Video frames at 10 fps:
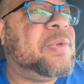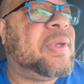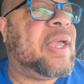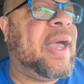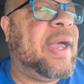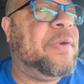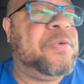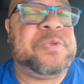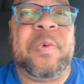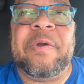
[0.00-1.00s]
a guy
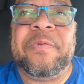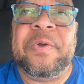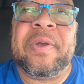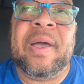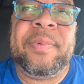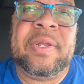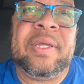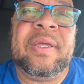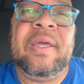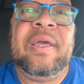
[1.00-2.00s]
who's worked for your company
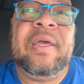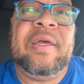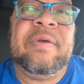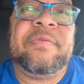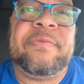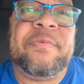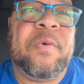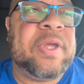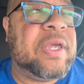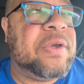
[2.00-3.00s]
for
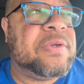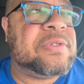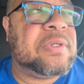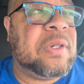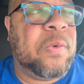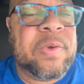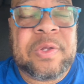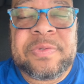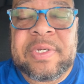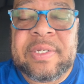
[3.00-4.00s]
4 years,
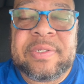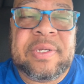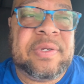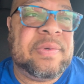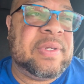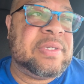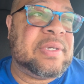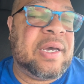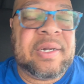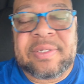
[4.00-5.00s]
loyalty to you is
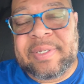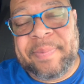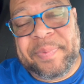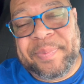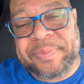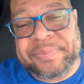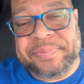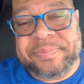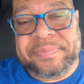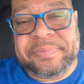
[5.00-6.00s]
unacceptable.
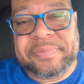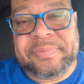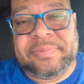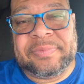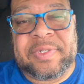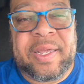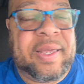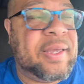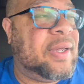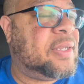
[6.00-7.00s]

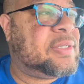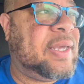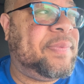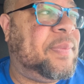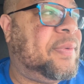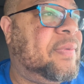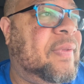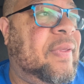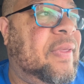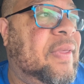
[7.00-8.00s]
Okay? Unacceptable.
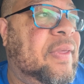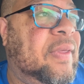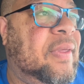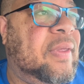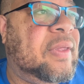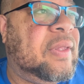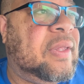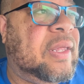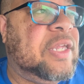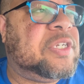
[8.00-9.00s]

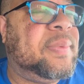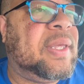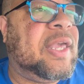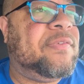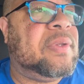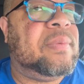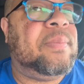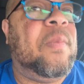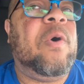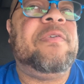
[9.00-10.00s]
He should have been given
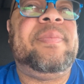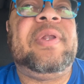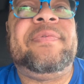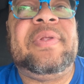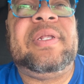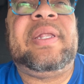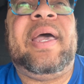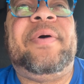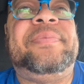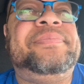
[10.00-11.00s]
more of the benefit of the
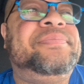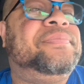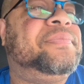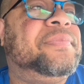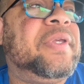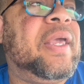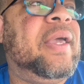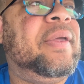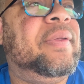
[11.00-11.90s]
doubt. Okay?